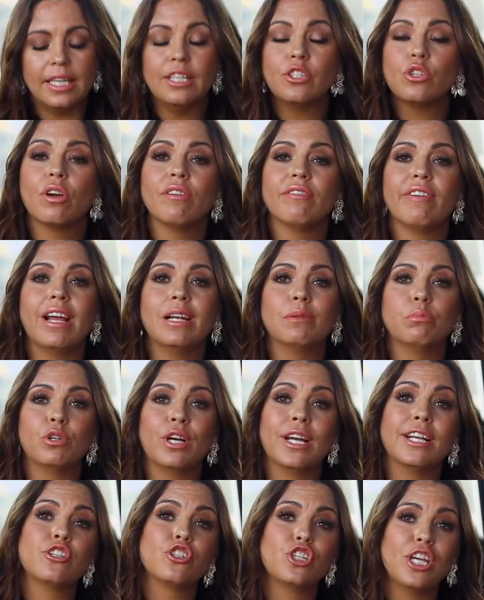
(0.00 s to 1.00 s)
these are
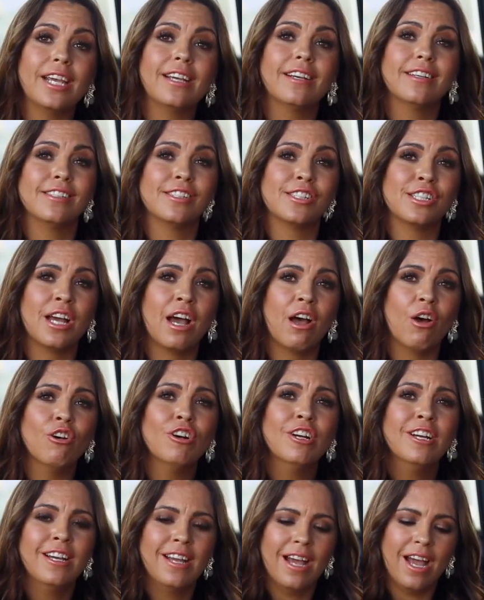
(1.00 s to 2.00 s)
available at Checkers now.
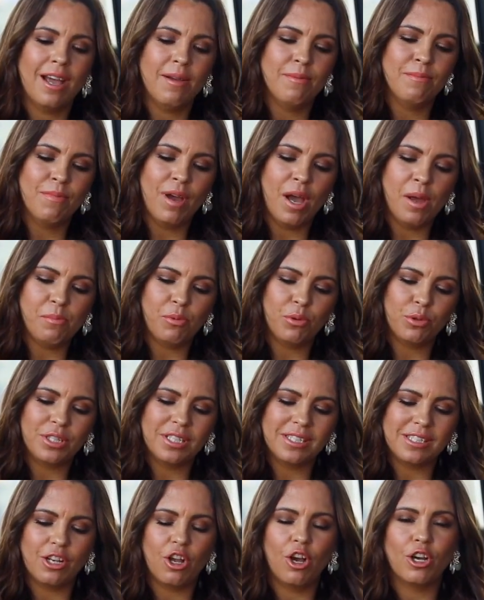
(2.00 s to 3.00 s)
I bought
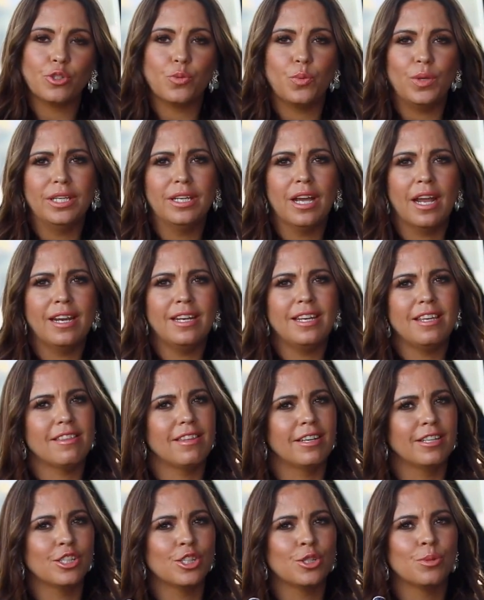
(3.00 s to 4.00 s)
this last week.
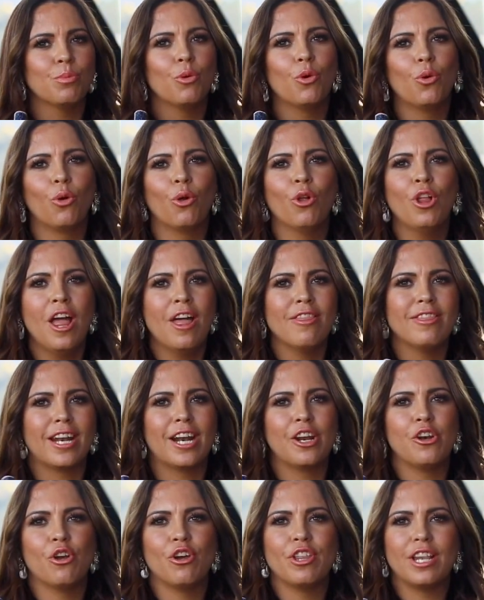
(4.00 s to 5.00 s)
Anything small that
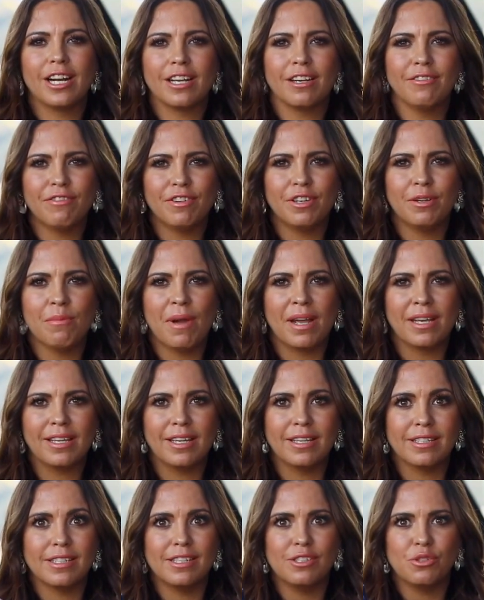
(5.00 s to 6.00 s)
I know that I can fit in my
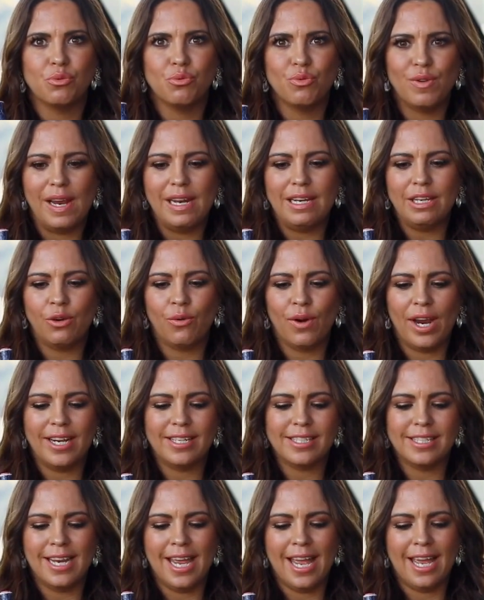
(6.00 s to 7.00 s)
kit is really
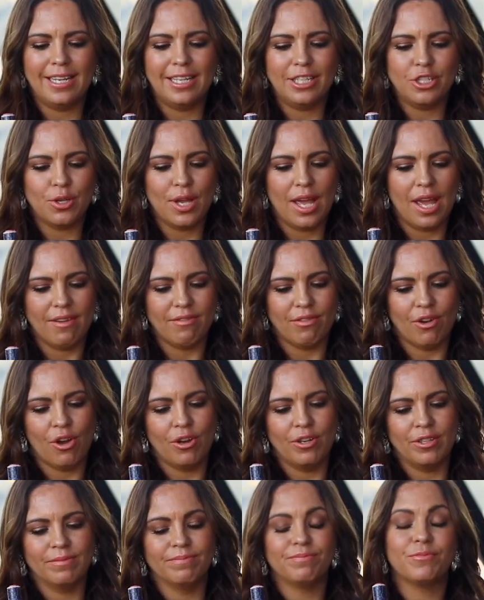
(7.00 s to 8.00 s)
great and handy to have
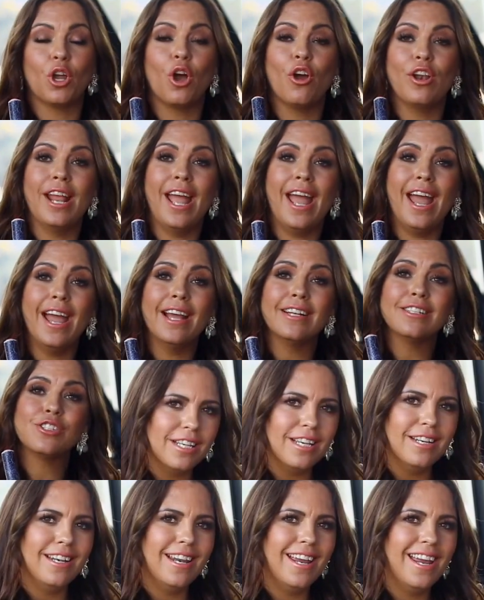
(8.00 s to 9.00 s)
on hand
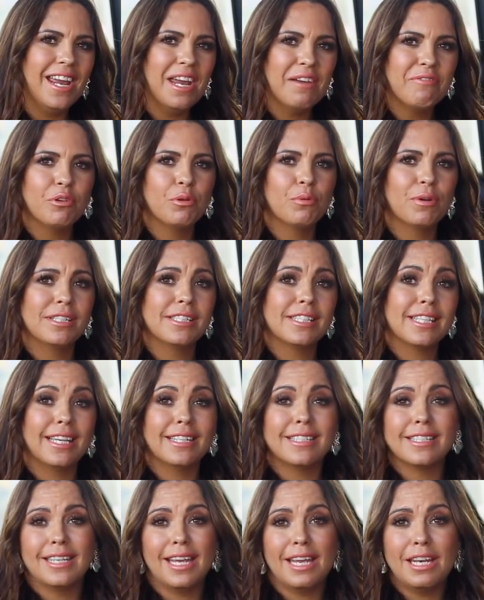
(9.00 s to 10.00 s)
in everyone's
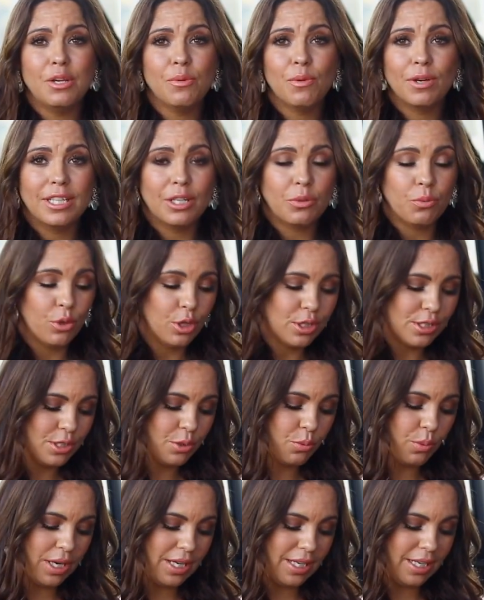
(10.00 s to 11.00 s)
kit, and anyone that works in
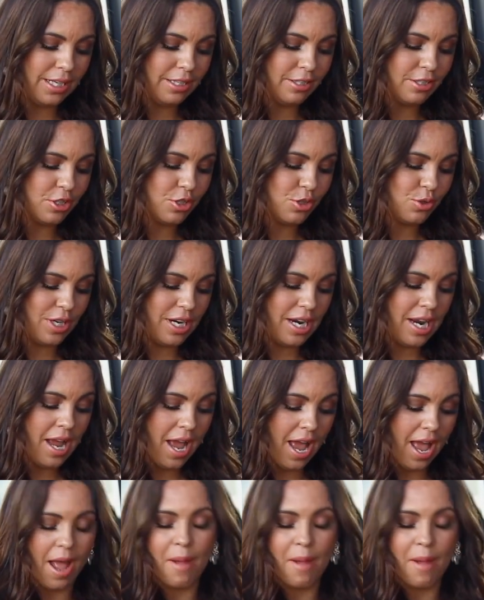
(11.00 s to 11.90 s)
the wedding industry,